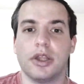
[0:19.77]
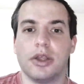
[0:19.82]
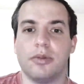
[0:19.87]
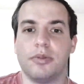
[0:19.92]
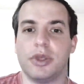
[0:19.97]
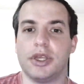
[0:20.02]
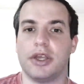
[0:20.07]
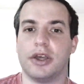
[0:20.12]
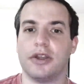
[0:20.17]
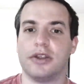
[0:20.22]

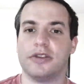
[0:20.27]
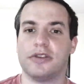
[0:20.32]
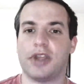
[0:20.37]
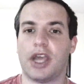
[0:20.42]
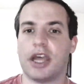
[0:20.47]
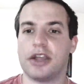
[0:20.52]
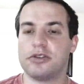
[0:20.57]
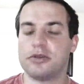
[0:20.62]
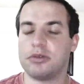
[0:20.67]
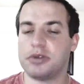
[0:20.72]
Because,
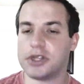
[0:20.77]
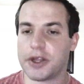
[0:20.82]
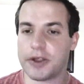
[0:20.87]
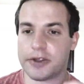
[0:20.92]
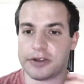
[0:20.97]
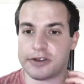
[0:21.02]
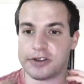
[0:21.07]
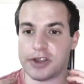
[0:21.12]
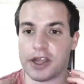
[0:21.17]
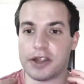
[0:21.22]
as we
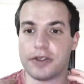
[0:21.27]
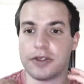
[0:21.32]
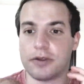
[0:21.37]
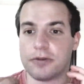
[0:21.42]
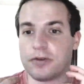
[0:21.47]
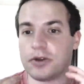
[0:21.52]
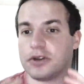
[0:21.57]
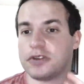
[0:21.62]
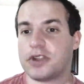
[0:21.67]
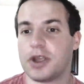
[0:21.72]
said in the
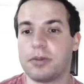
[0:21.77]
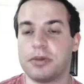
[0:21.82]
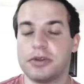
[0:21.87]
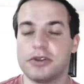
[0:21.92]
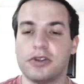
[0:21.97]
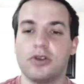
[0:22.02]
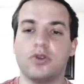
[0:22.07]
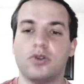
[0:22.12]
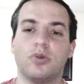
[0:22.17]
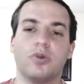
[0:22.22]
first
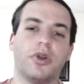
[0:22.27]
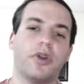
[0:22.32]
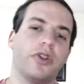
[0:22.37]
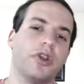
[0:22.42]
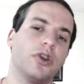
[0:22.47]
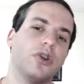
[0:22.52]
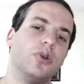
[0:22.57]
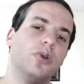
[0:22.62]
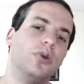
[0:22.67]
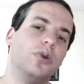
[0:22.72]
episode, one of the
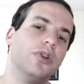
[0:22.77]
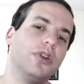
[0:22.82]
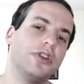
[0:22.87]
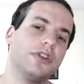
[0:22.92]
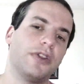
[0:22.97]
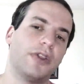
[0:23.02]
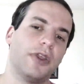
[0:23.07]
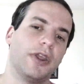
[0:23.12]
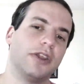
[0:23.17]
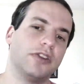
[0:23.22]

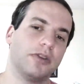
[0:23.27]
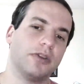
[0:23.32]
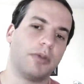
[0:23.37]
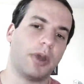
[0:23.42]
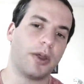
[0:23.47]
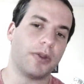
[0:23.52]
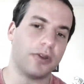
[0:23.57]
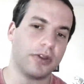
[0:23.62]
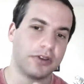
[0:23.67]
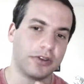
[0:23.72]
coolest things
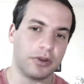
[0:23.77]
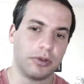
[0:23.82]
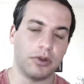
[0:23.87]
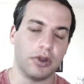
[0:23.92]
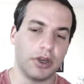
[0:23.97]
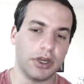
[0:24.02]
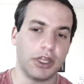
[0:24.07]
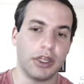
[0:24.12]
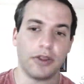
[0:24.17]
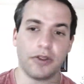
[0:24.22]
about this
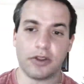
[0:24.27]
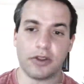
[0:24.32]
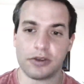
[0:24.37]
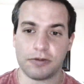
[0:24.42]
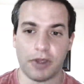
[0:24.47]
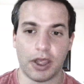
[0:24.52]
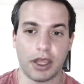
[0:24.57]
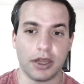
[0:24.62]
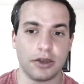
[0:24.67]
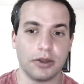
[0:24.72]
community and this
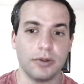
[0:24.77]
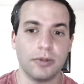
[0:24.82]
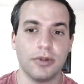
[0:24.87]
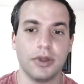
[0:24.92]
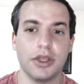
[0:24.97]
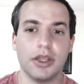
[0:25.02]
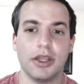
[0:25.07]
fandom